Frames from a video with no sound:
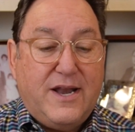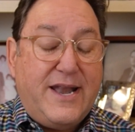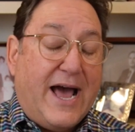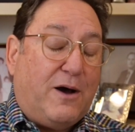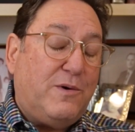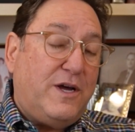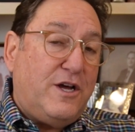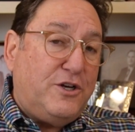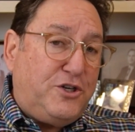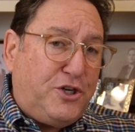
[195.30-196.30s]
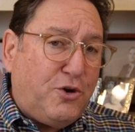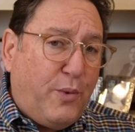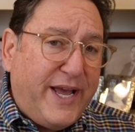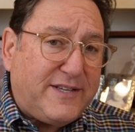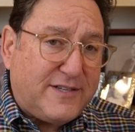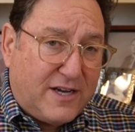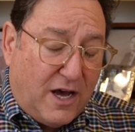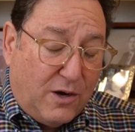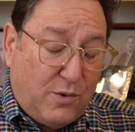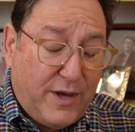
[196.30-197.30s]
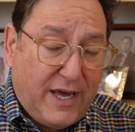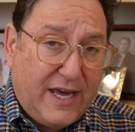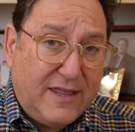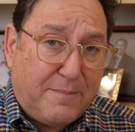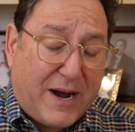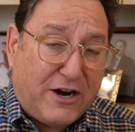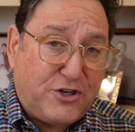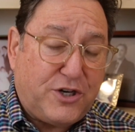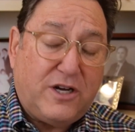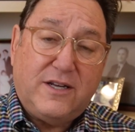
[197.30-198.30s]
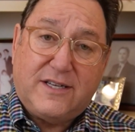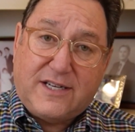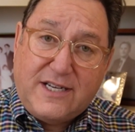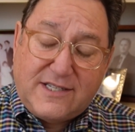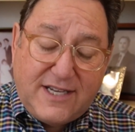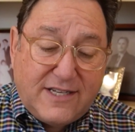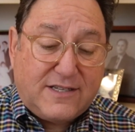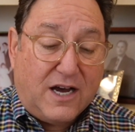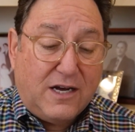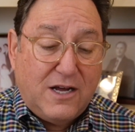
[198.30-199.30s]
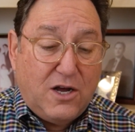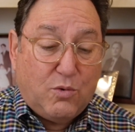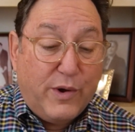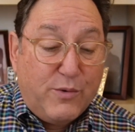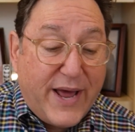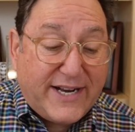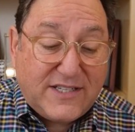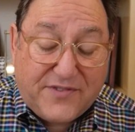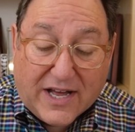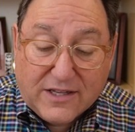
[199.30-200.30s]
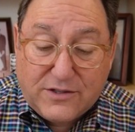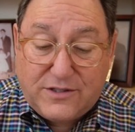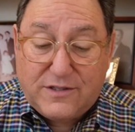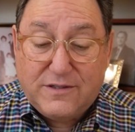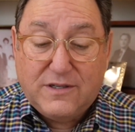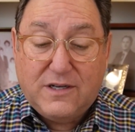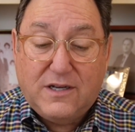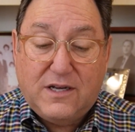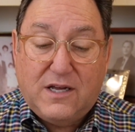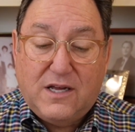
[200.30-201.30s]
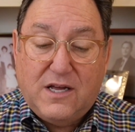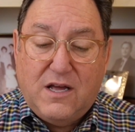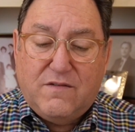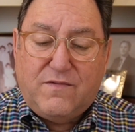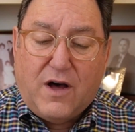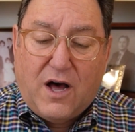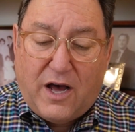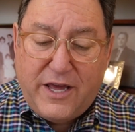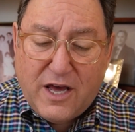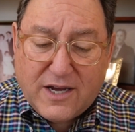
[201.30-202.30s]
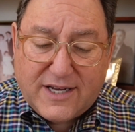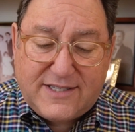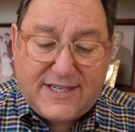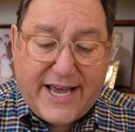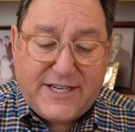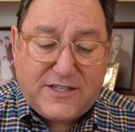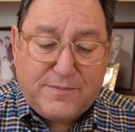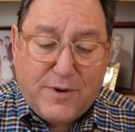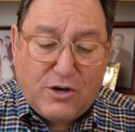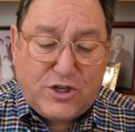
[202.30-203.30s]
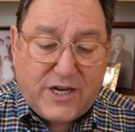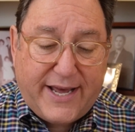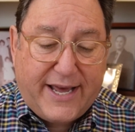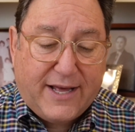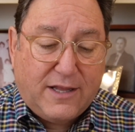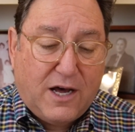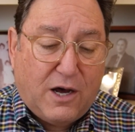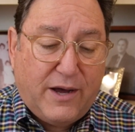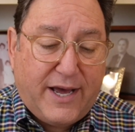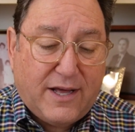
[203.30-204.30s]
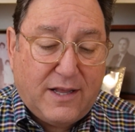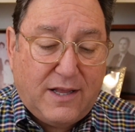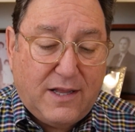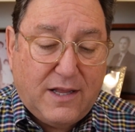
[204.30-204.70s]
Now, 2 weeks ago in the Parsha, Kisisa, we read as follows. V'haya k'tseis Moshe el ohel,